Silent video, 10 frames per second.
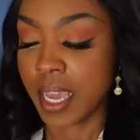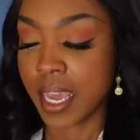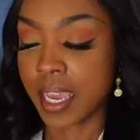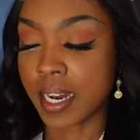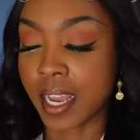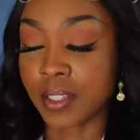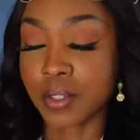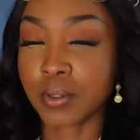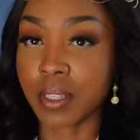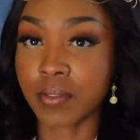And I
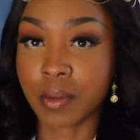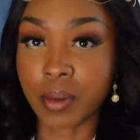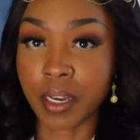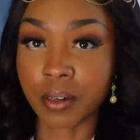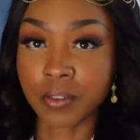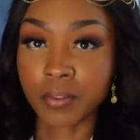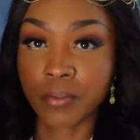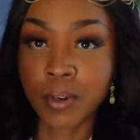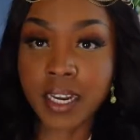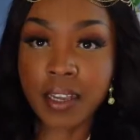do love the bottle.
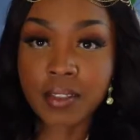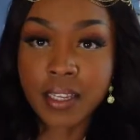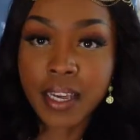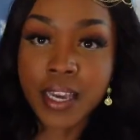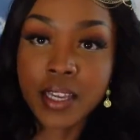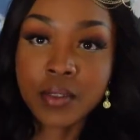Right out the gate,